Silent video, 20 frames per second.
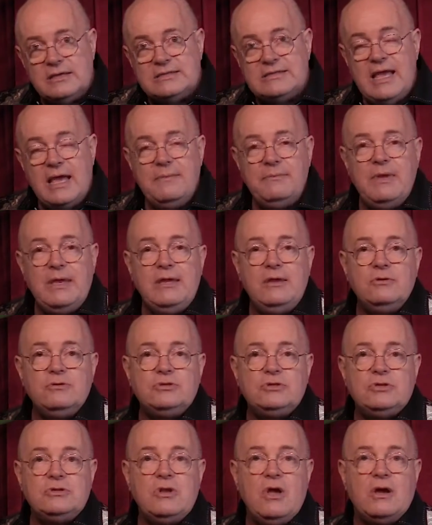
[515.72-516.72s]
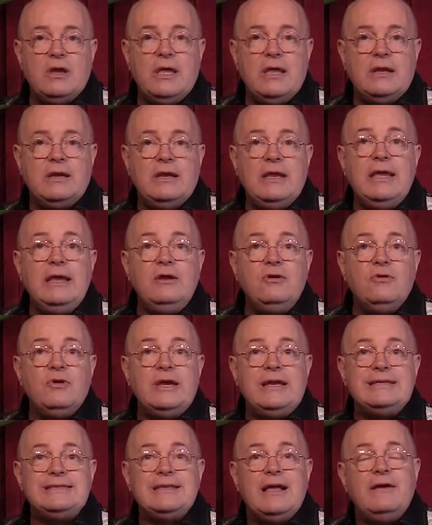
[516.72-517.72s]
does that mean you should not get an
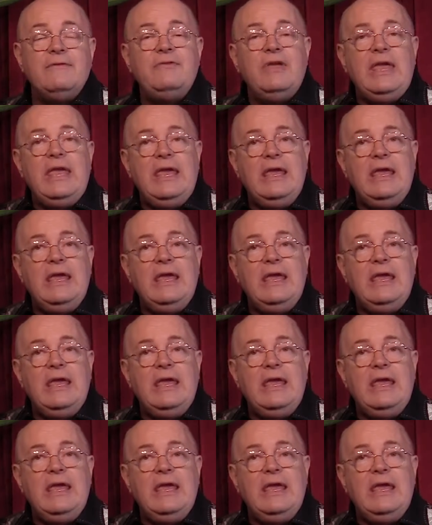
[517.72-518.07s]
increase of